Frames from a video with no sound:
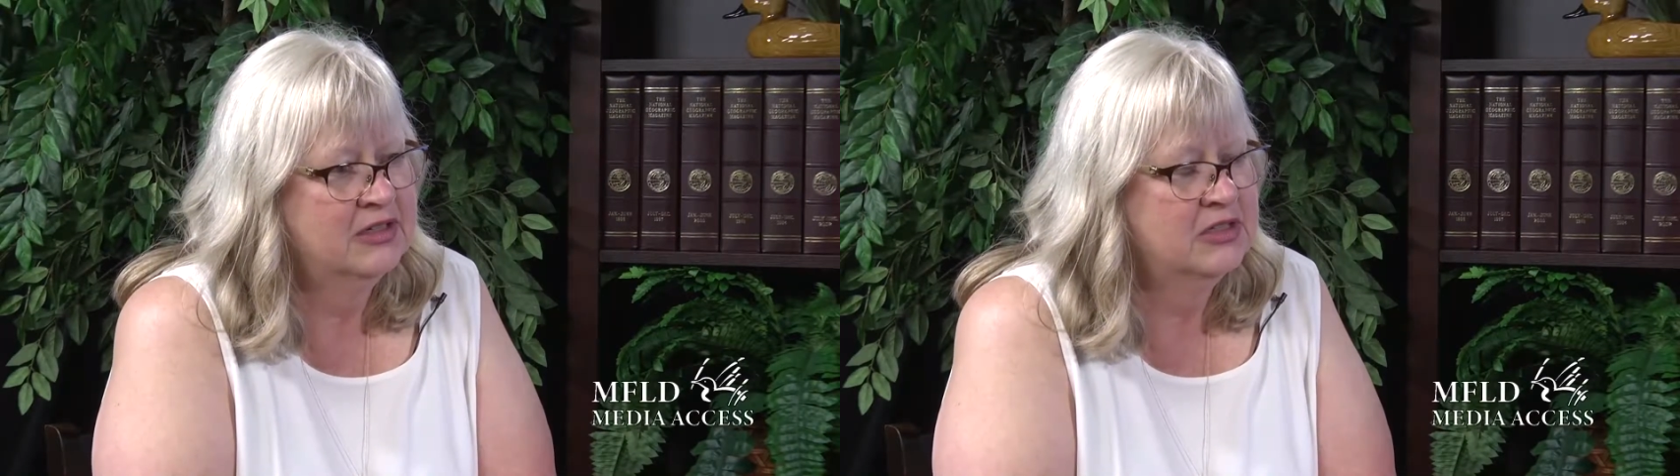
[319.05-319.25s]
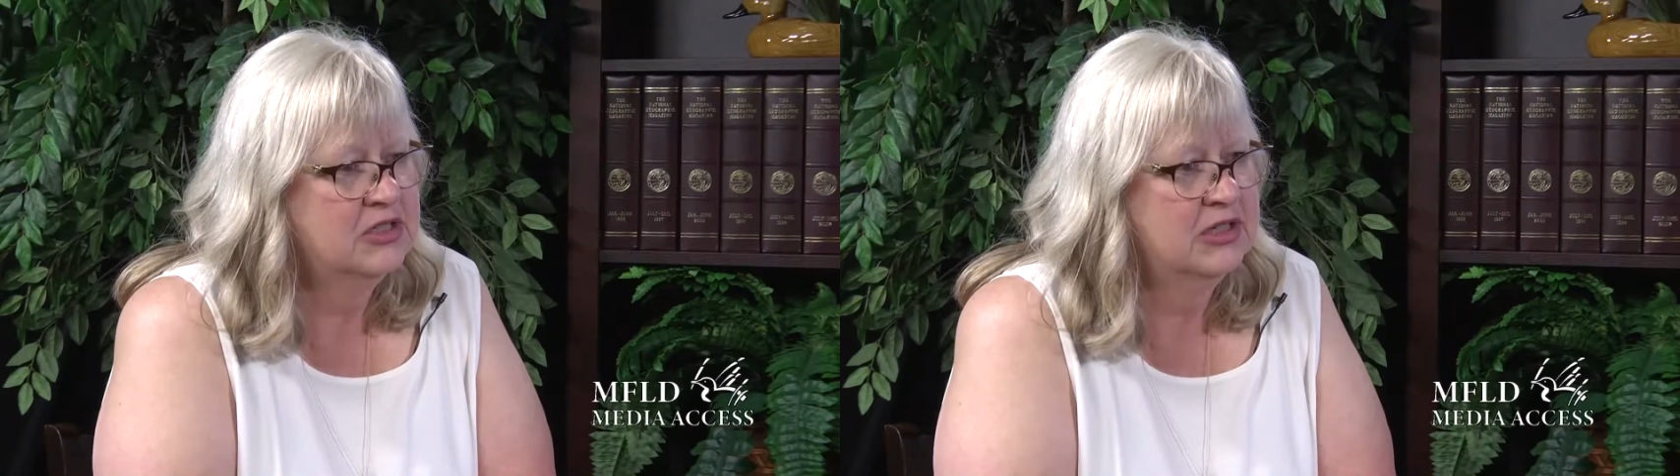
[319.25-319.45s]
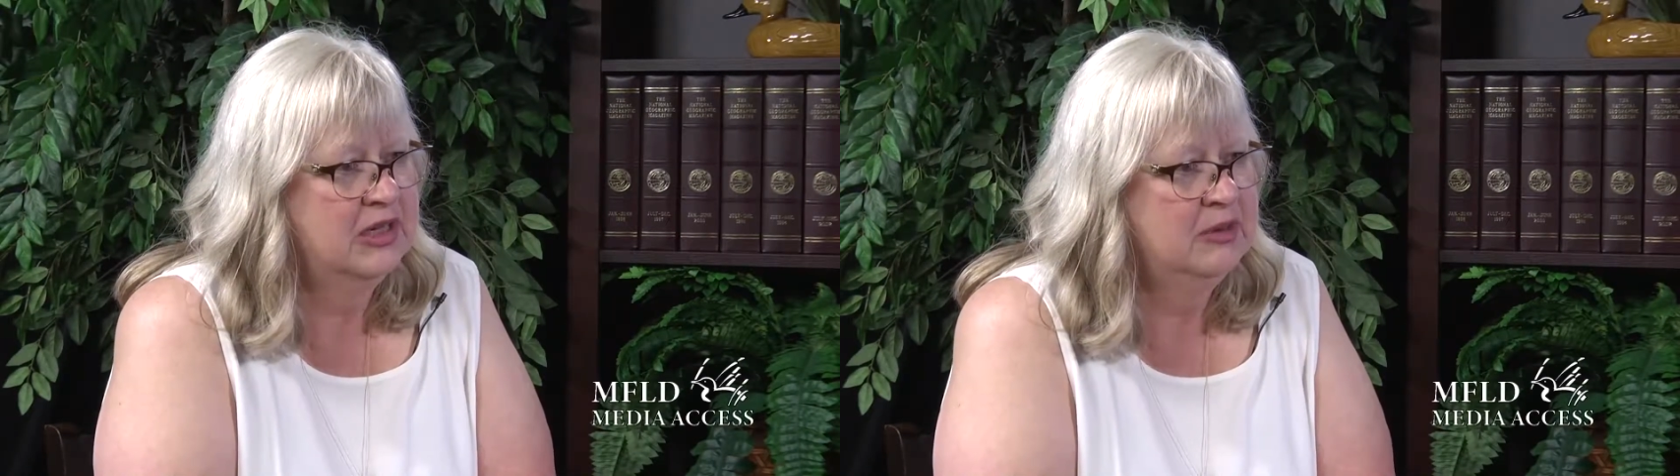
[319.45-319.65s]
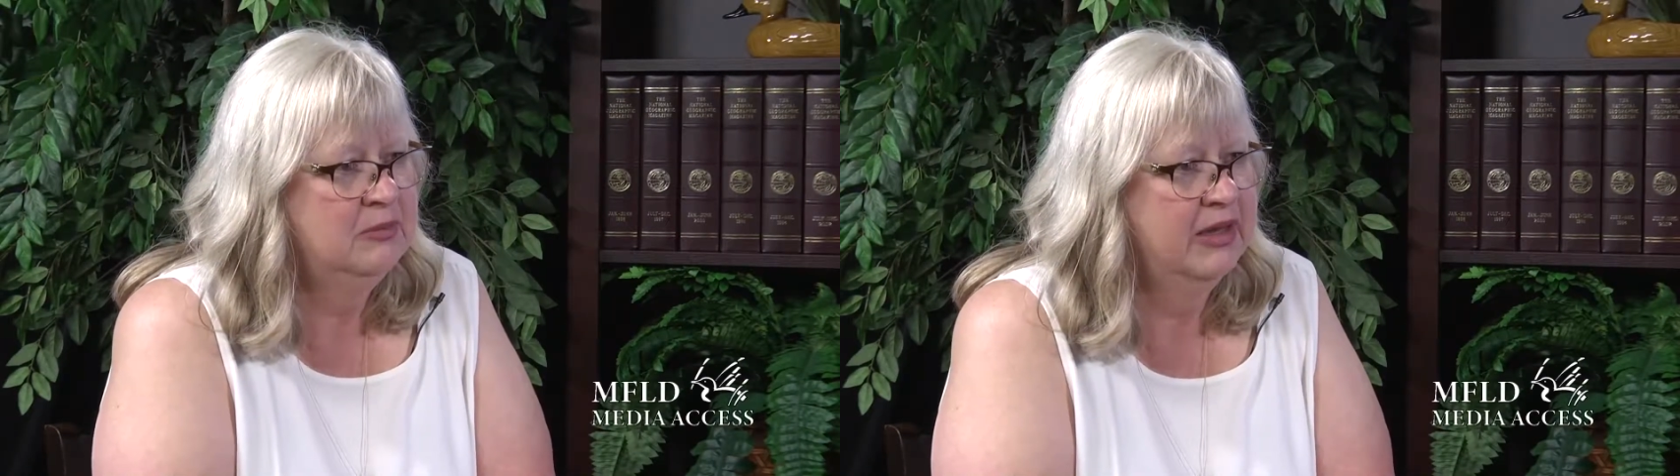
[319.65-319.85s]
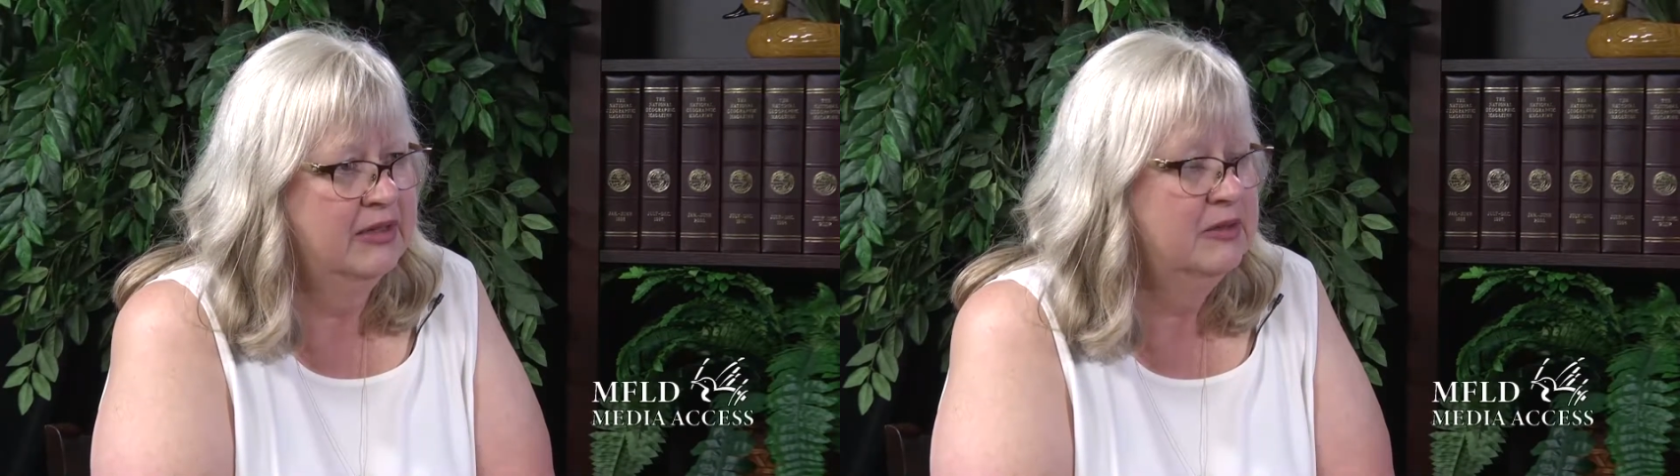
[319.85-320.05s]
and she came
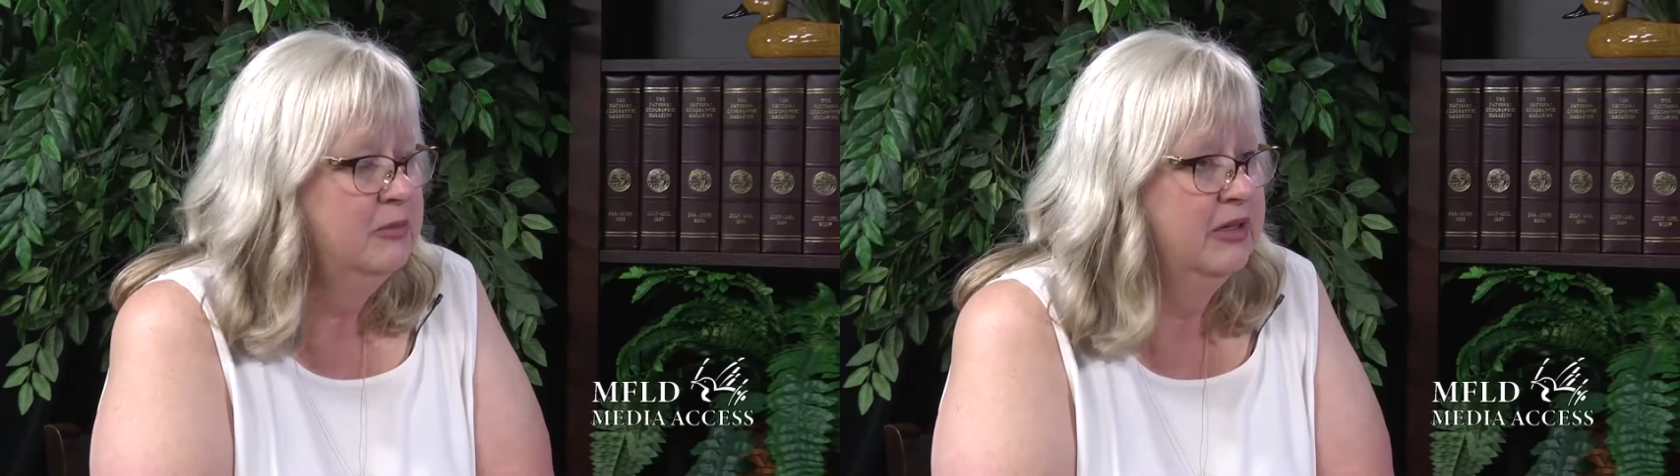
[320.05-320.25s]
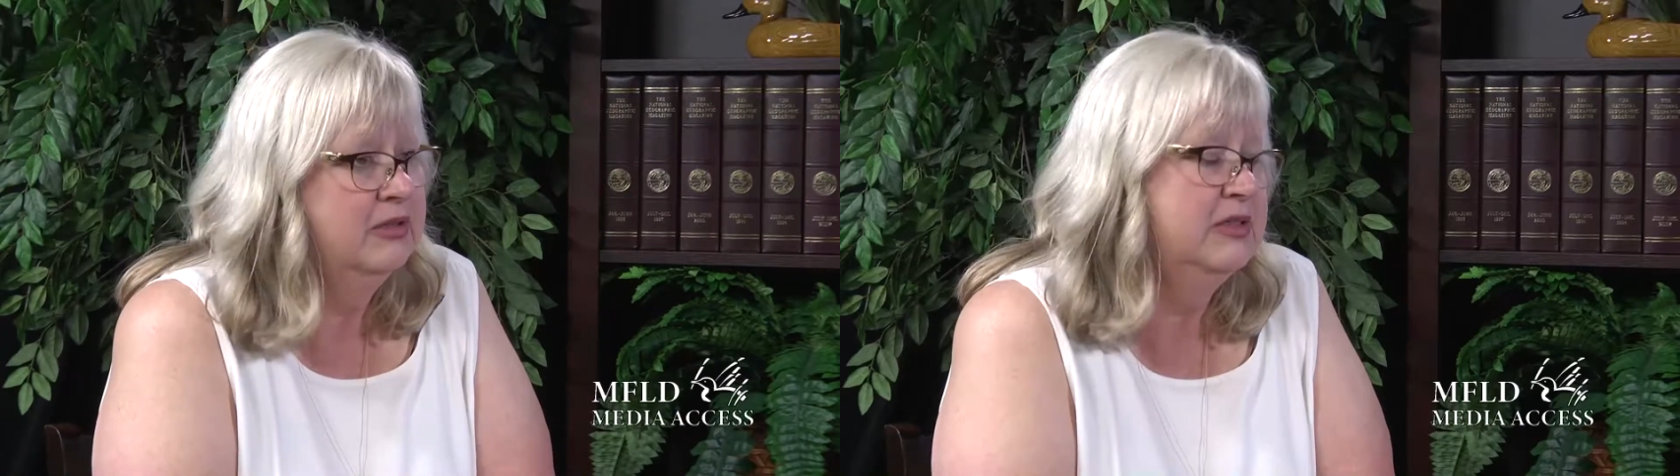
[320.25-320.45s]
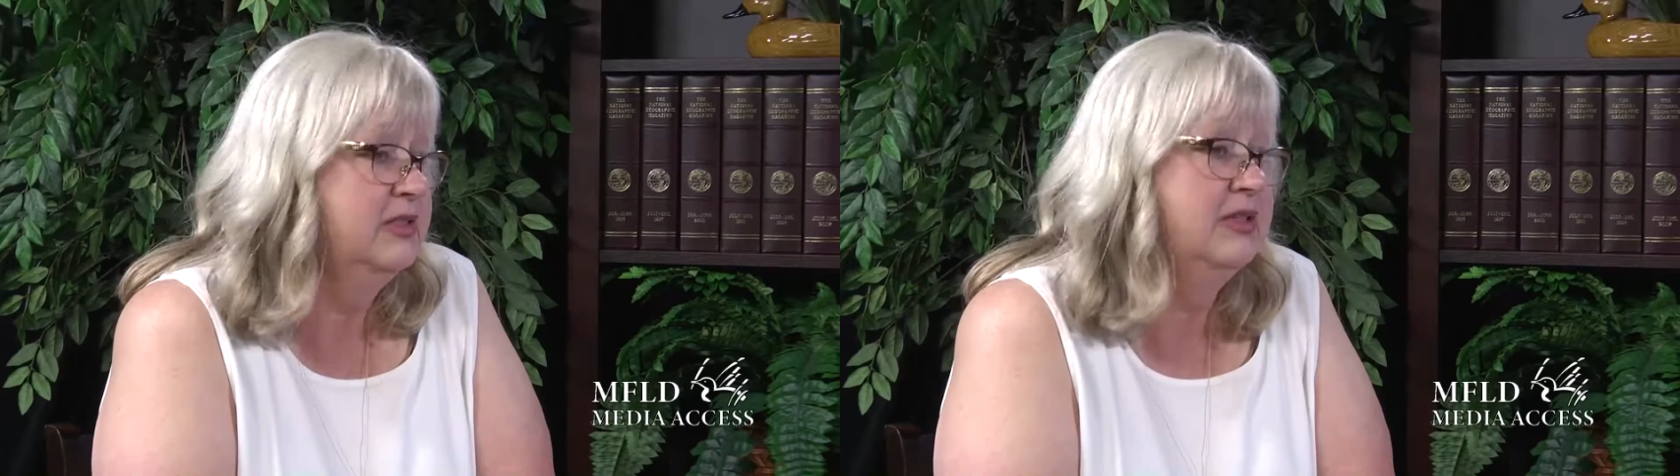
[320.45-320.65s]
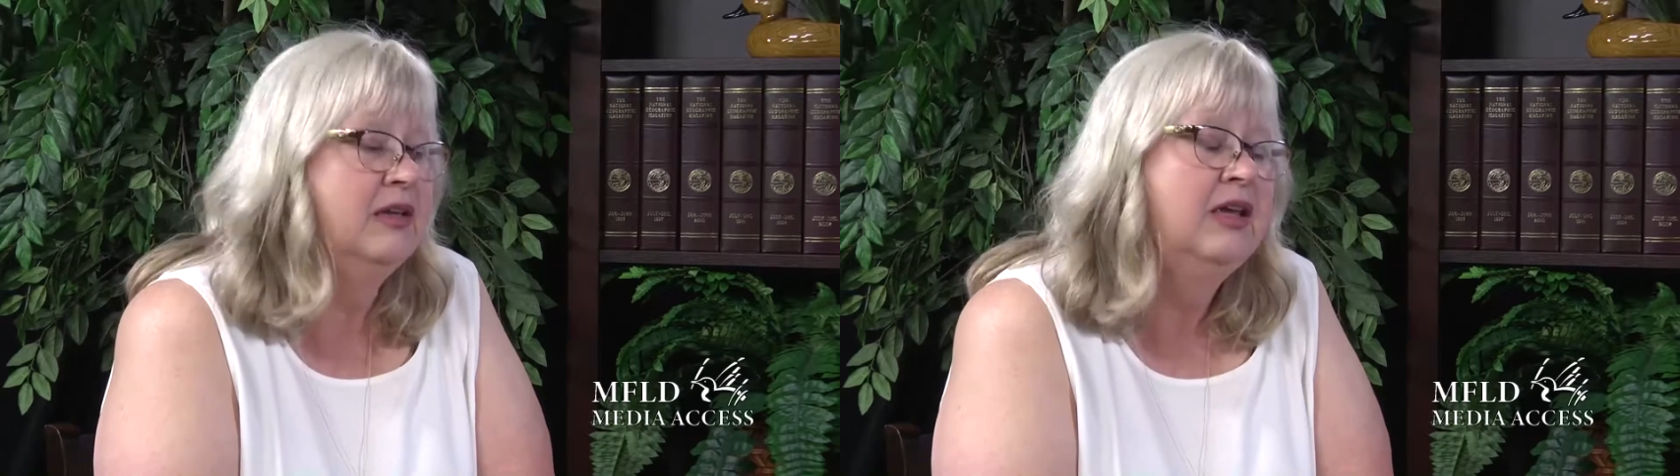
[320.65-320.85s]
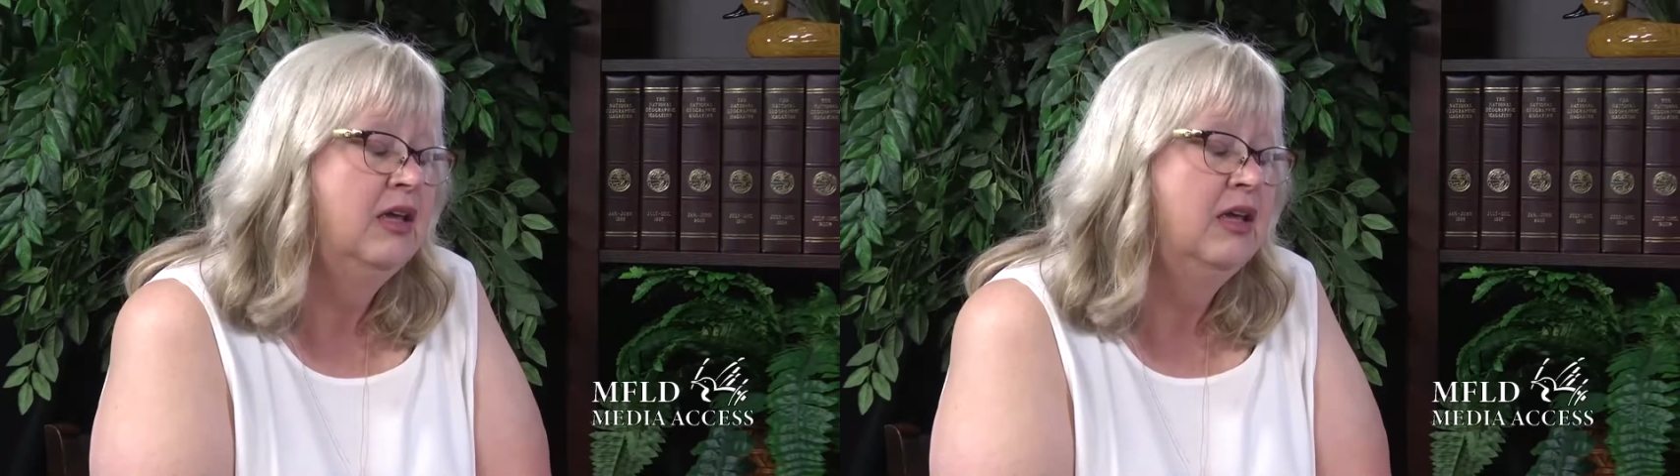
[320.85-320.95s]
back to Marilyn and said,